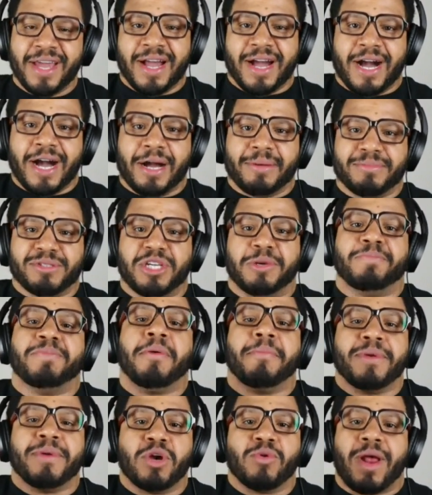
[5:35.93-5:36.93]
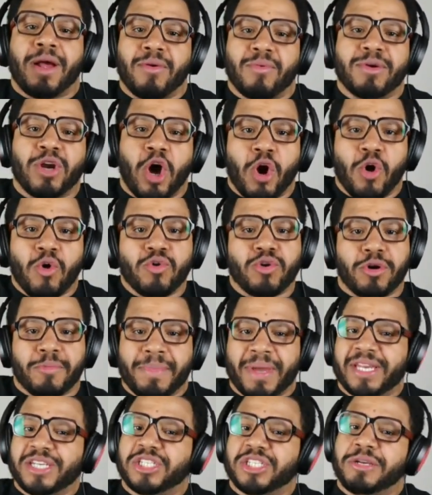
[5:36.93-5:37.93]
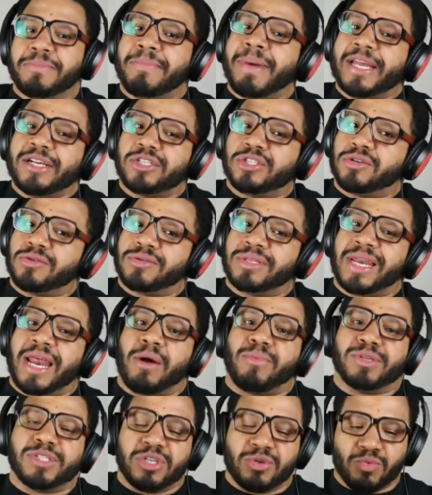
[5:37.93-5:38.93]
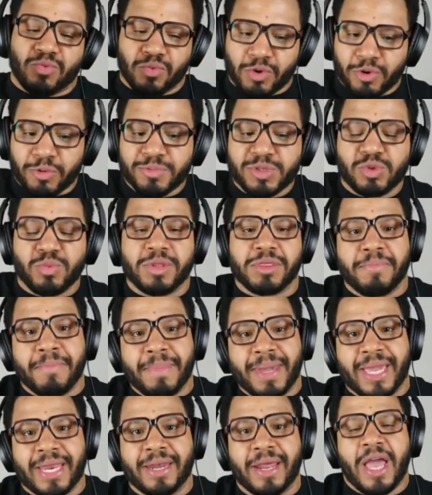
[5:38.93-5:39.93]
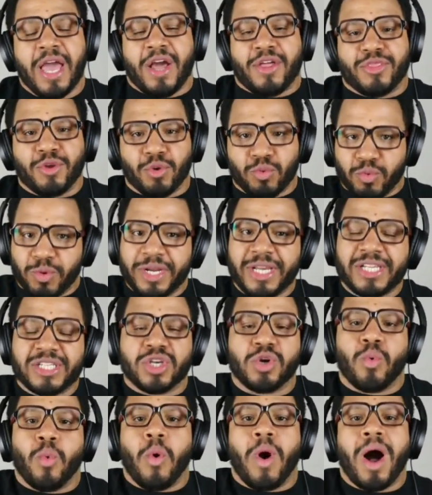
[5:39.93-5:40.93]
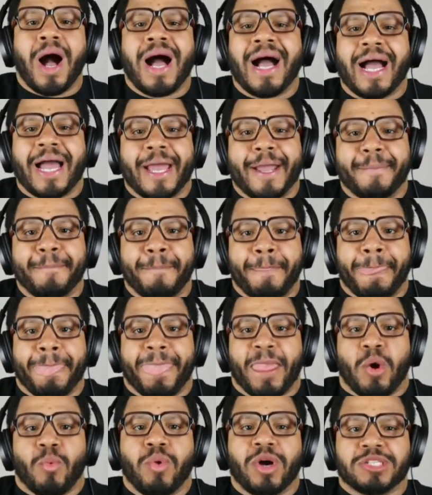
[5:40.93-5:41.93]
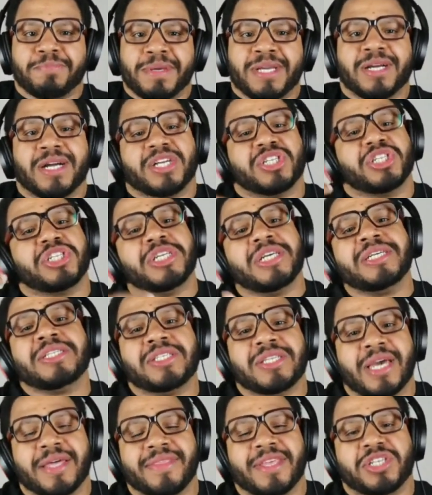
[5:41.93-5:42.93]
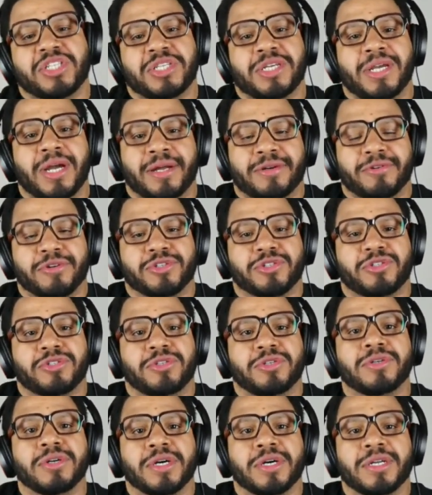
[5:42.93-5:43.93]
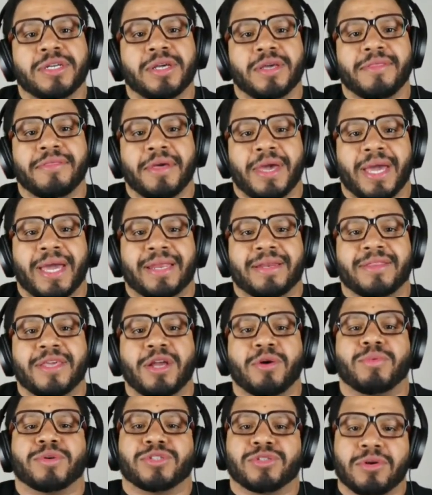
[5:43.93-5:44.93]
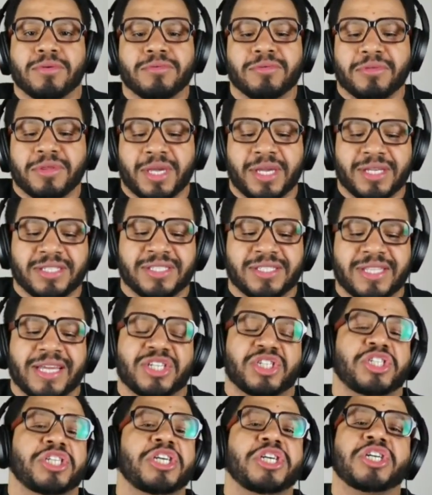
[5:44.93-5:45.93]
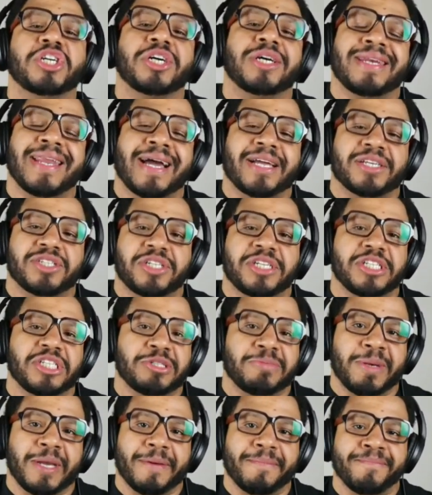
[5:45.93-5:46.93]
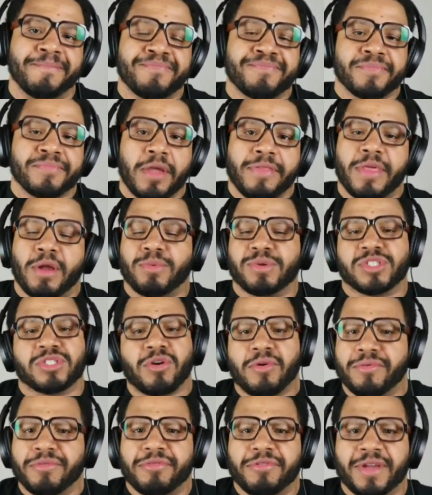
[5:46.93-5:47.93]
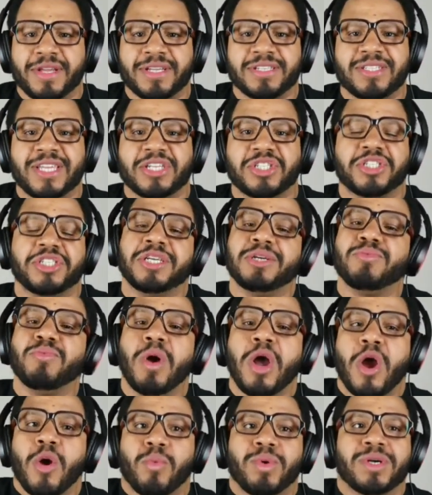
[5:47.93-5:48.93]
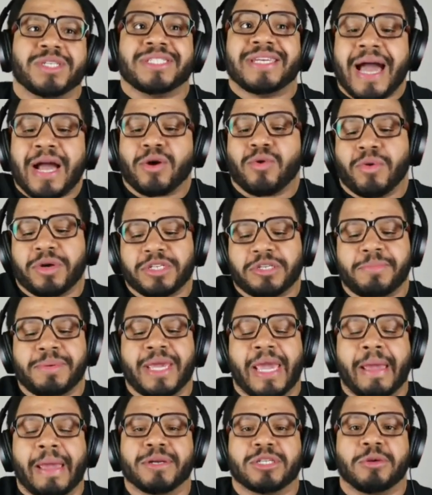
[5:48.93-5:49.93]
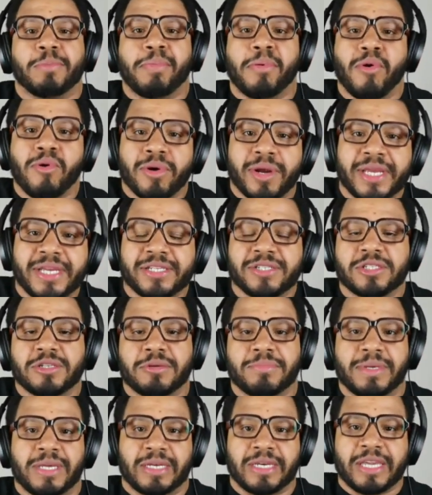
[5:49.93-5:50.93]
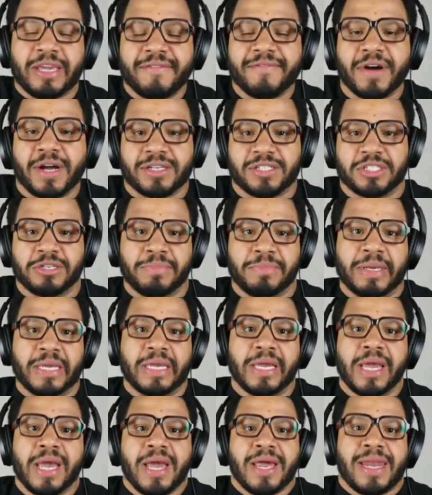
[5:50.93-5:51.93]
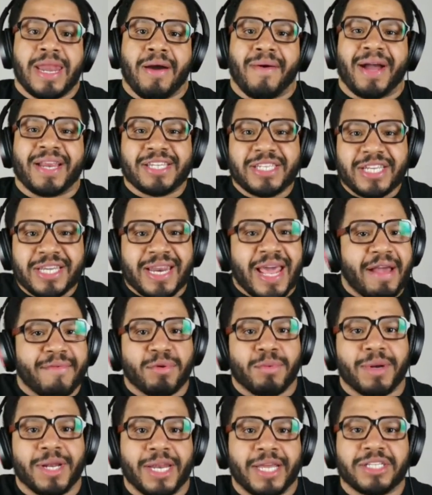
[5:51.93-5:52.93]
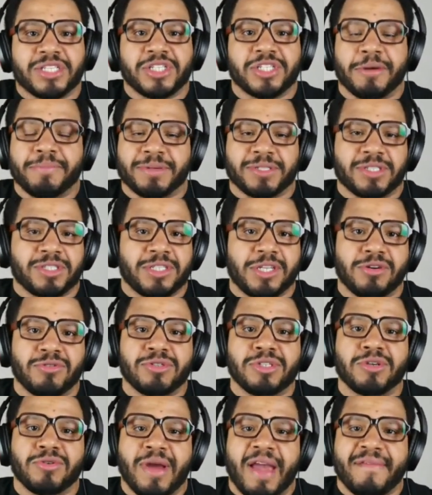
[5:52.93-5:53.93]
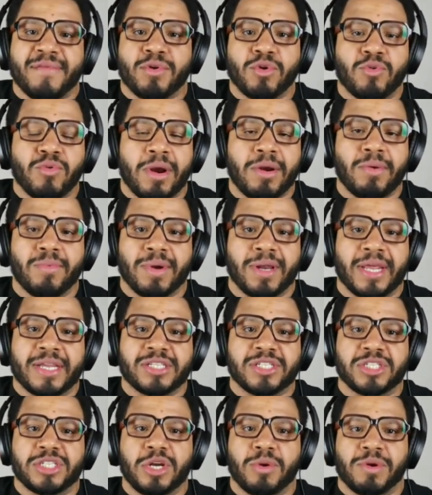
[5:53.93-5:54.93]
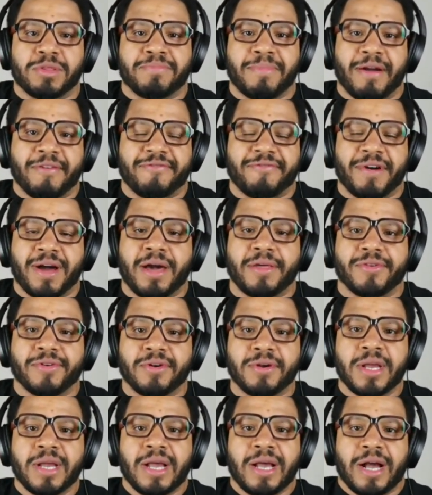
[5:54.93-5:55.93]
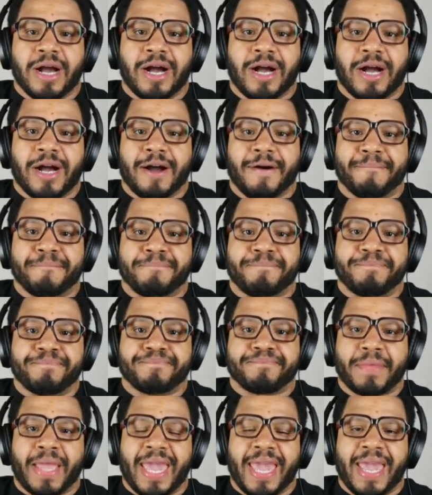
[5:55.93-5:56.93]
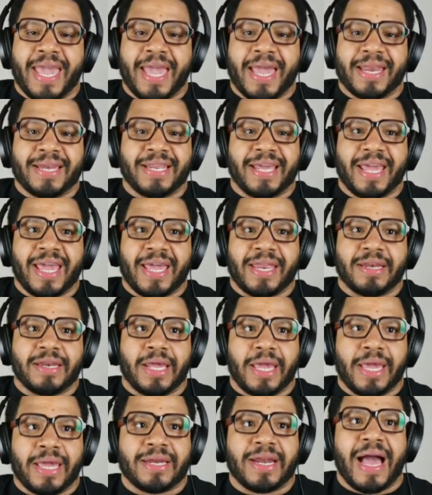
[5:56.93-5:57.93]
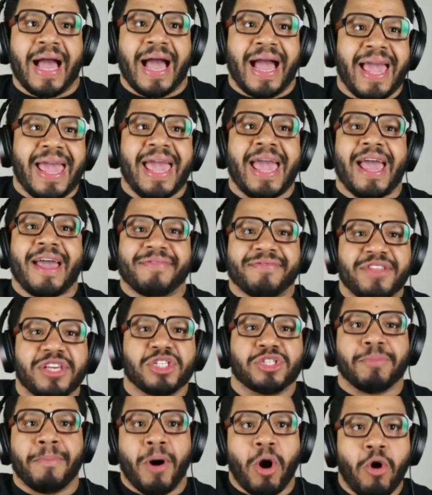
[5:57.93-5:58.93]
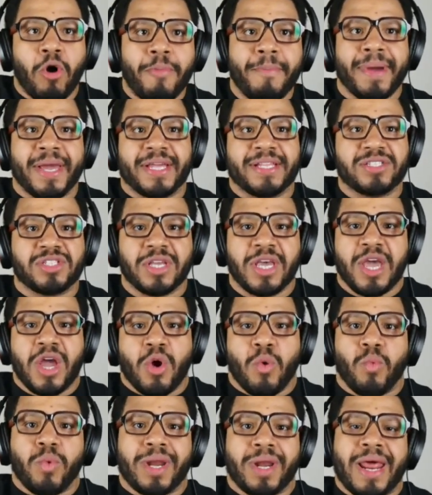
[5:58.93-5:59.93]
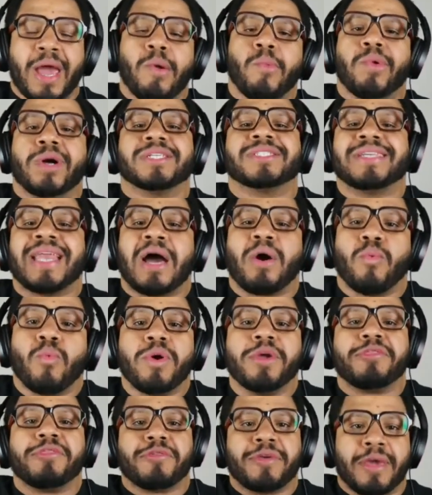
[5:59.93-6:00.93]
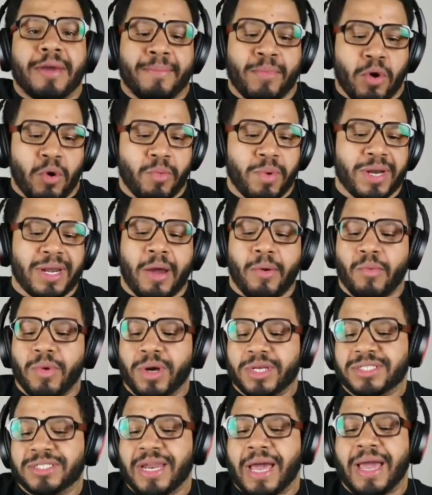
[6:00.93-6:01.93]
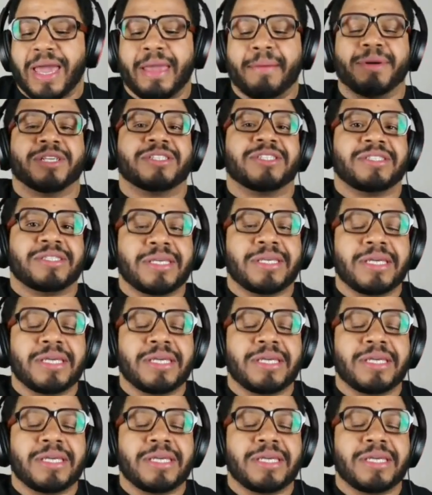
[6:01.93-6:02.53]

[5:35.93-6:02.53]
Um, she put me around older men. She made sure that I was in rooms with men. The reason why was because she said that she understood that there were certain things that she could not teach me. There were certain things that she was not going to be able to pour into me and give unto me. Now, I did have a relationship and still do have a great relationship with my father. Um, and and and i had these moments when i was not with him or when i was not able to see